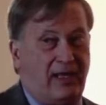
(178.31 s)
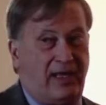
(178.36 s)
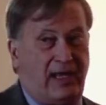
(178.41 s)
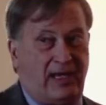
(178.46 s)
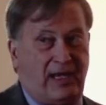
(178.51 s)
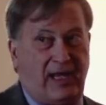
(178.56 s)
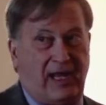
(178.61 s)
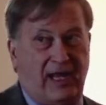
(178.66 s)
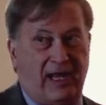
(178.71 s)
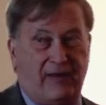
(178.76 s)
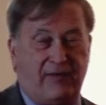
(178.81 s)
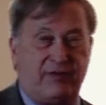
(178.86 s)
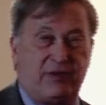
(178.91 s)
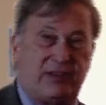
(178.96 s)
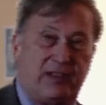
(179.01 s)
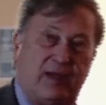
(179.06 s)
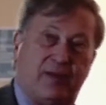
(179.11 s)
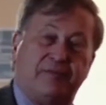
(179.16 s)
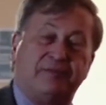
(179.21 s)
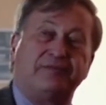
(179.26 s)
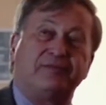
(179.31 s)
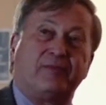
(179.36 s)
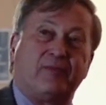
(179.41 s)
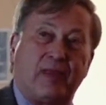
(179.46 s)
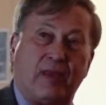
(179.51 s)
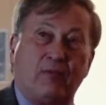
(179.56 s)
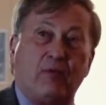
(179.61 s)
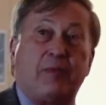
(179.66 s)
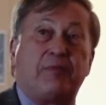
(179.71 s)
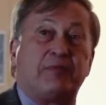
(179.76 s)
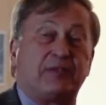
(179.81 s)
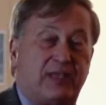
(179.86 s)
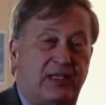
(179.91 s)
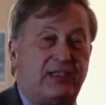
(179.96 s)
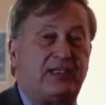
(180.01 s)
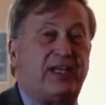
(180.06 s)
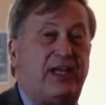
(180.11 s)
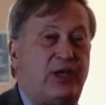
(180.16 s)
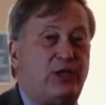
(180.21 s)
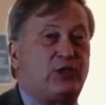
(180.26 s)
and have some
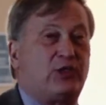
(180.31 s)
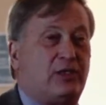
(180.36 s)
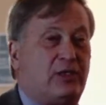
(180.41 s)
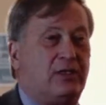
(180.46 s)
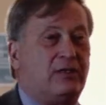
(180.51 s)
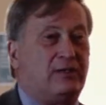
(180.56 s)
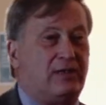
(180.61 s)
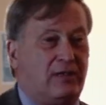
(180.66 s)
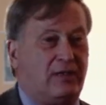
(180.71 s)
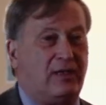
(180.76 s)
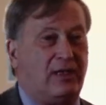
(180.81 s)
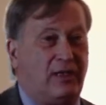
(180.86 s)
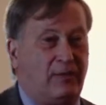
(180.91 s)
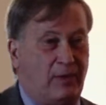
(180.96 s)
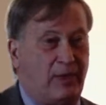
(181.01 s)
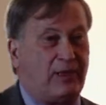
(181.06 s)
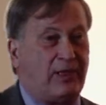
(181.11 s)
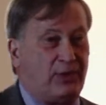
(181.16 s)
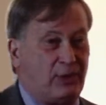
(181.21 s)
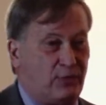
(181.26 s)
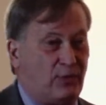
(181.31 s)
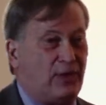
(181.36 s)
representation among each